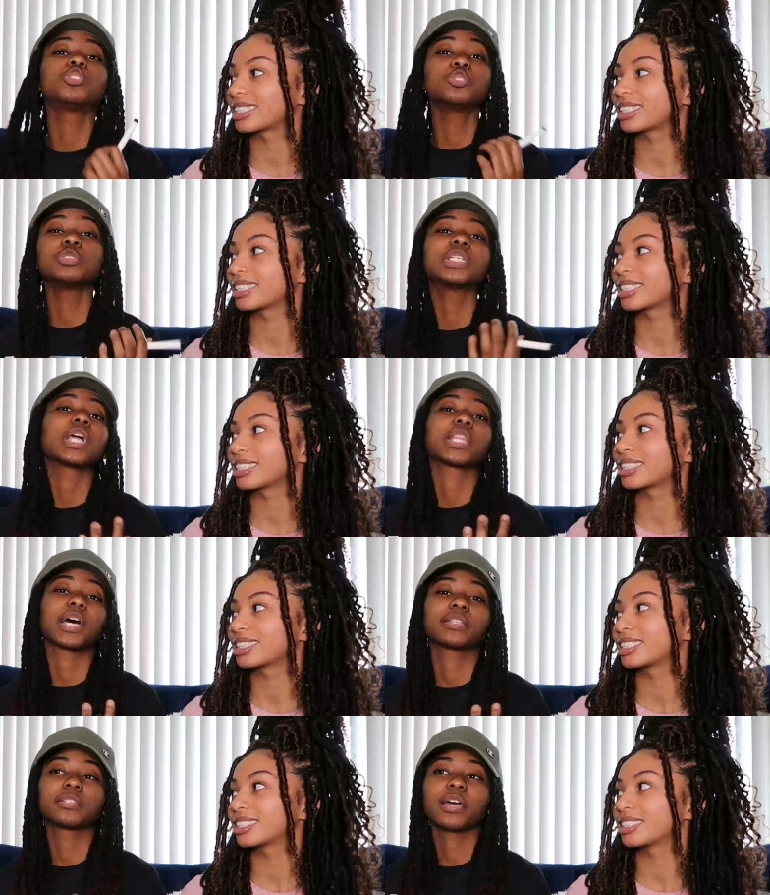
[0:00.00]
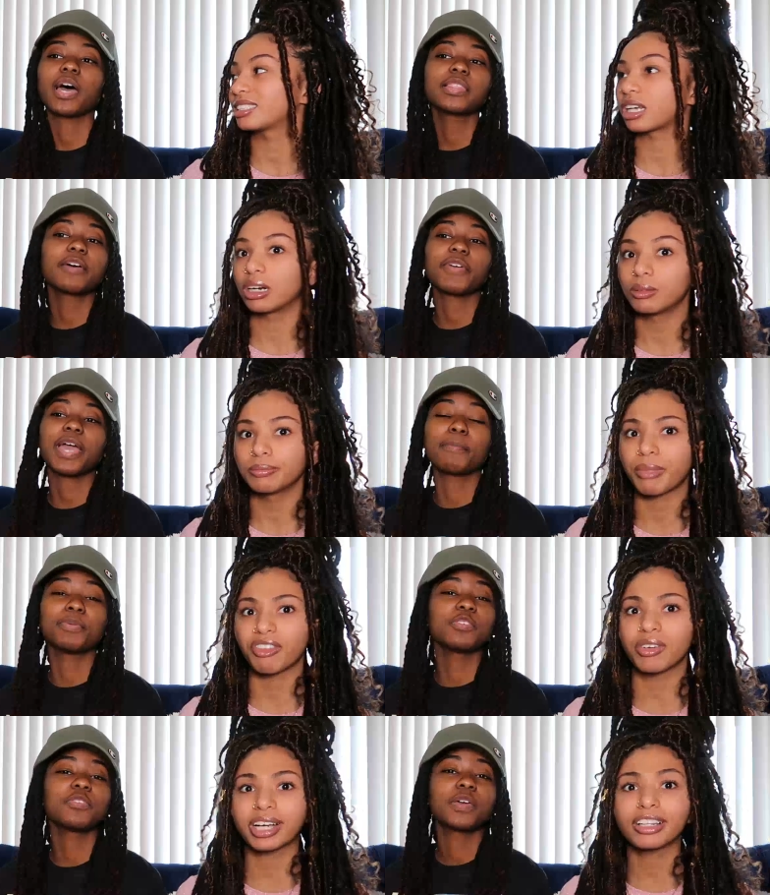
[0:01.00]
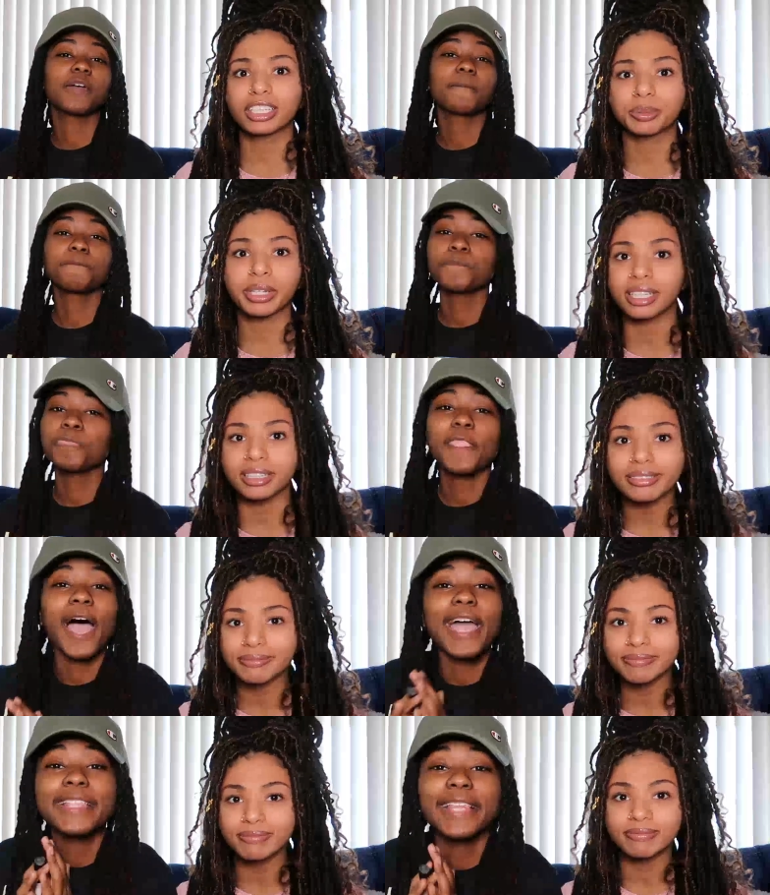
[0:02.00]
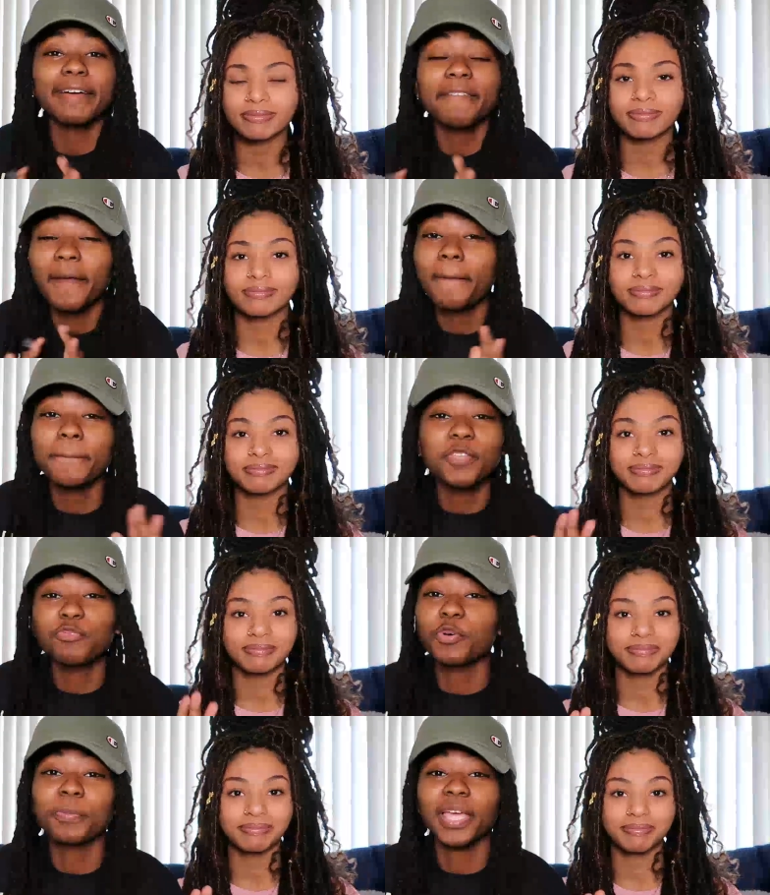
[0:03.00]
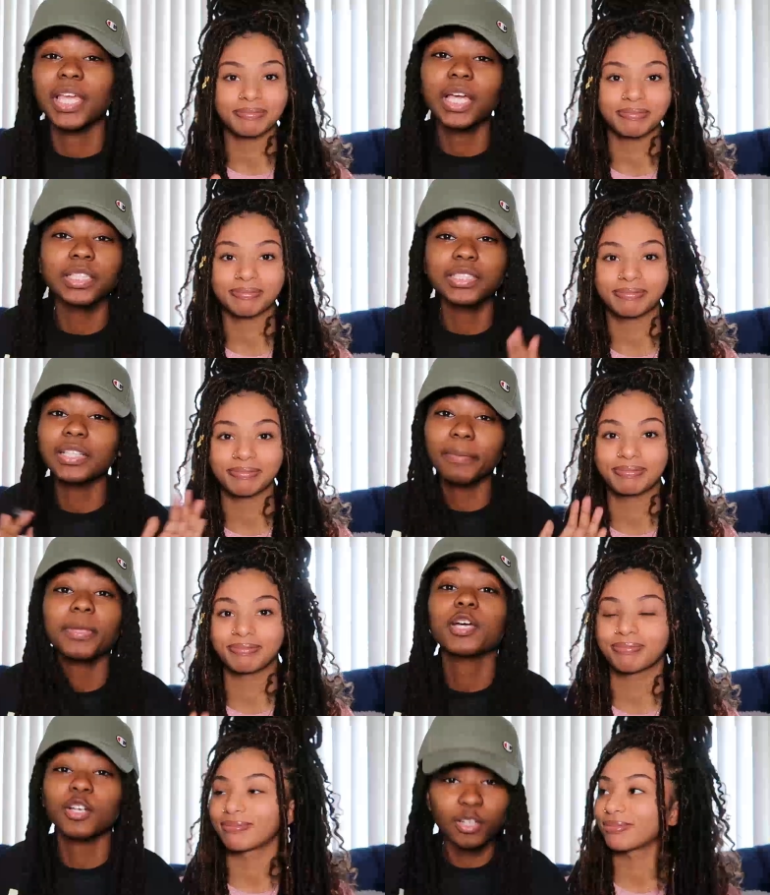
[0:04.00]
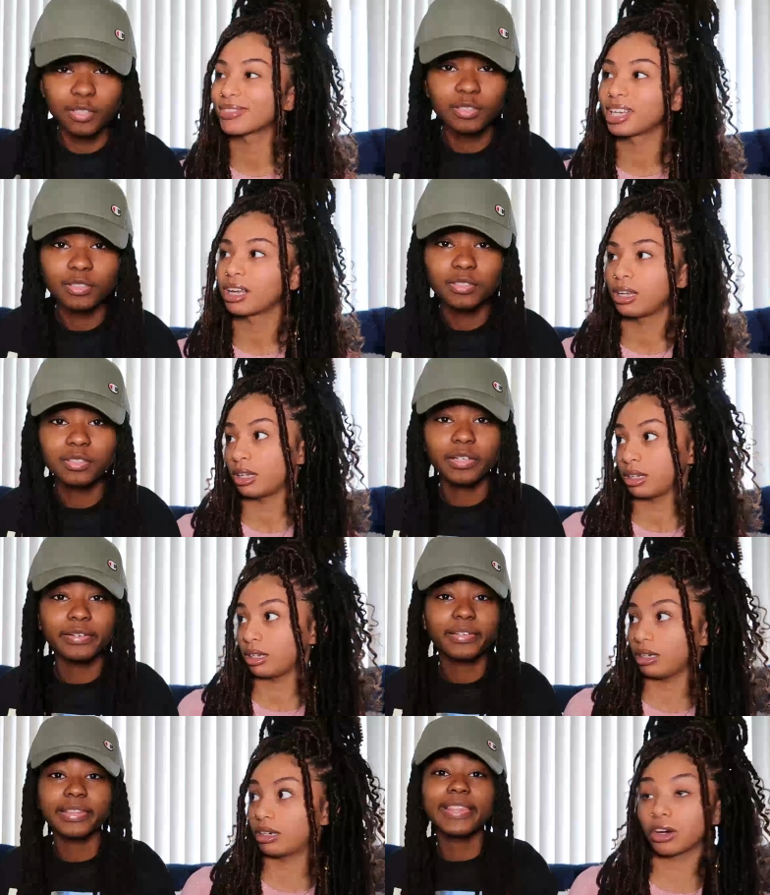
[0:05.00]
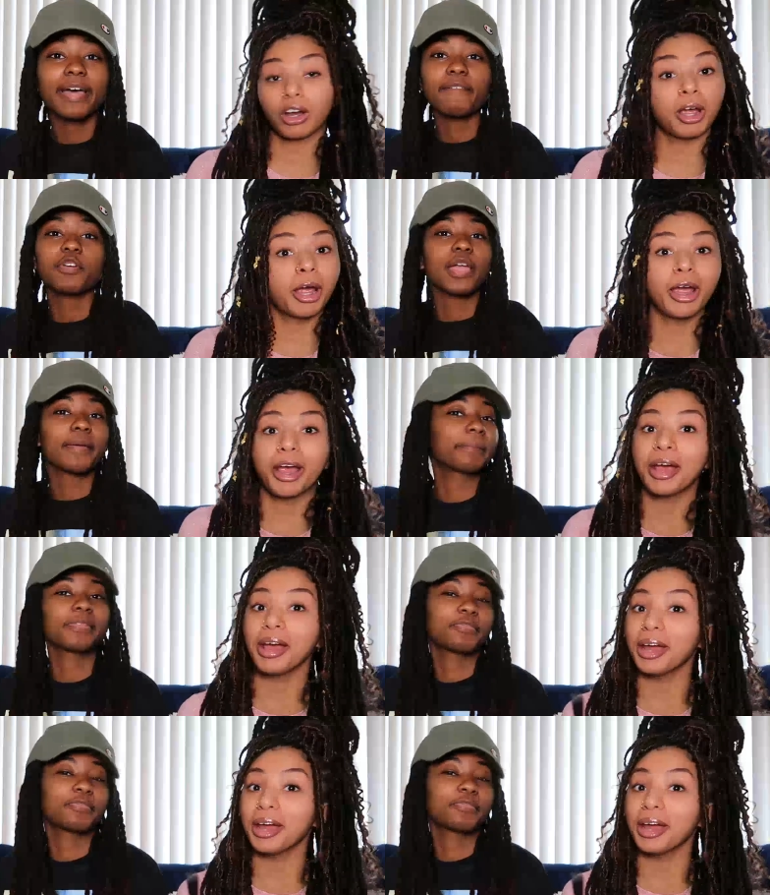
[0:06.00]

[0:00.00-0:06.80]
Speaker 1: choose it a lot. I've so, never had. My favorite color is pink. I never had beef with pink until I met her. Girl.